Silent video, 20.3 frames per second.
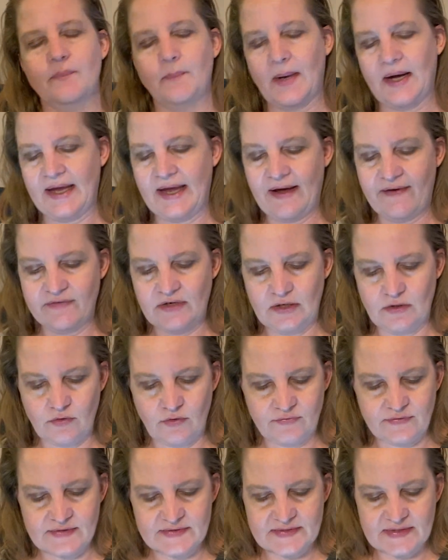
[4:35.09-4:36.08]
by Heaven and
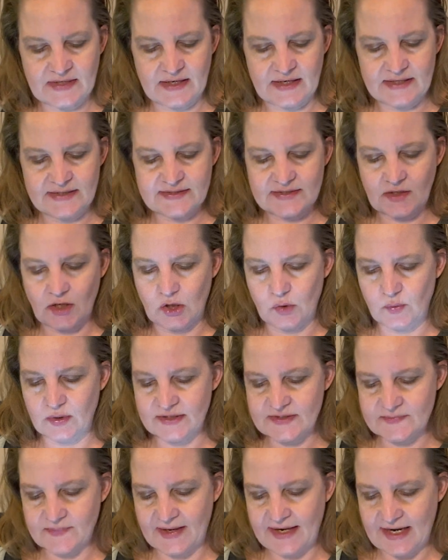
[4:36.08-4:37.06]
Earth Designs. Artwork
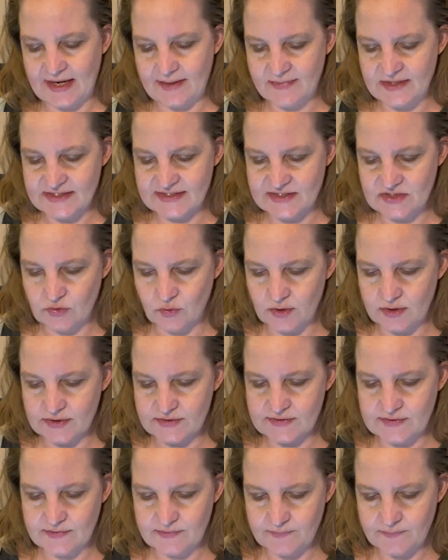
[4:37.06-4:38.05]
is by Amy Stewart.